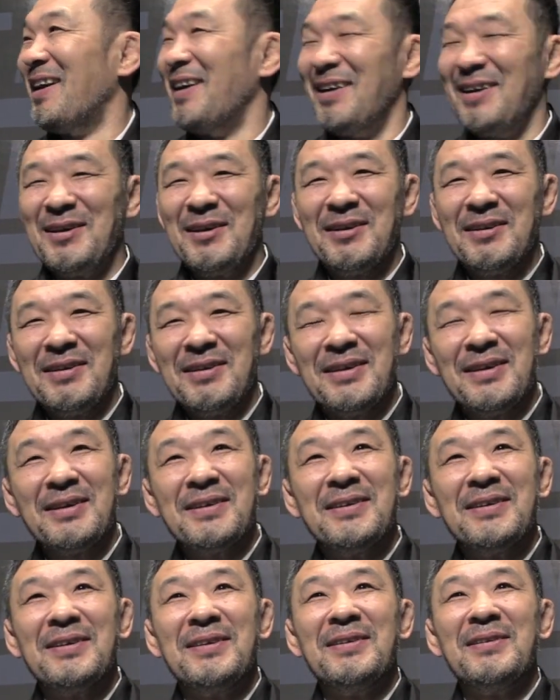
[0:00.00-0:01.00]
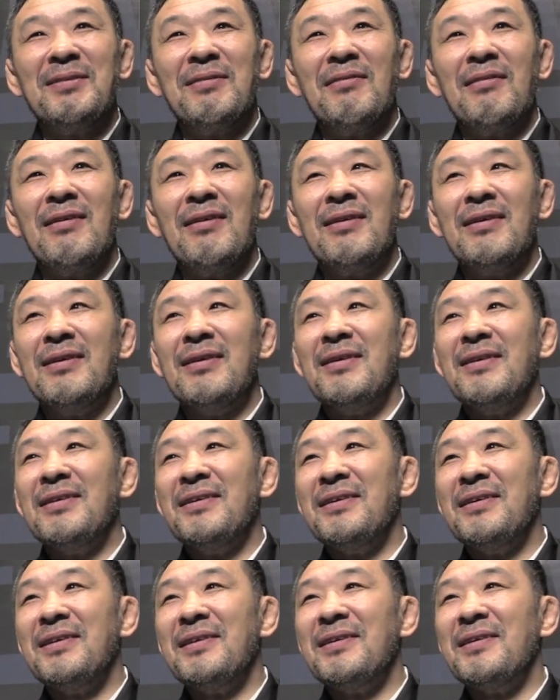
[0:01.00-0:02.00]
He's been watching old K-1
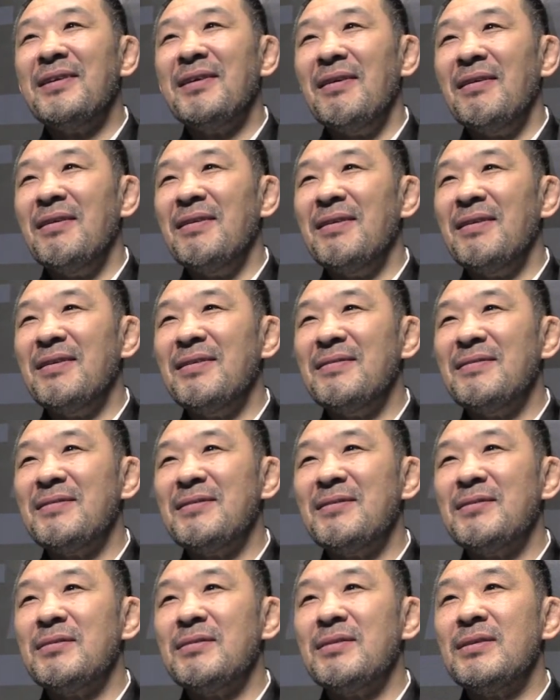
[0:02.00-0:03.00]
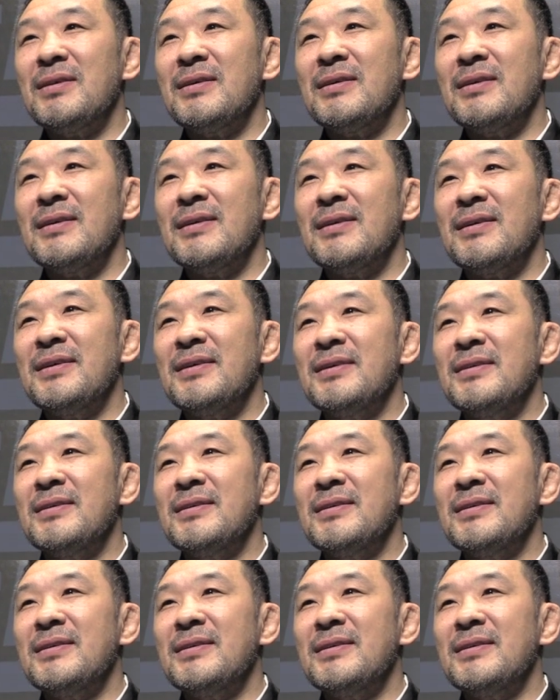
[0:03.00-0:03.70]
reruns, and he's like, "Ah, oh, Mark Hunt."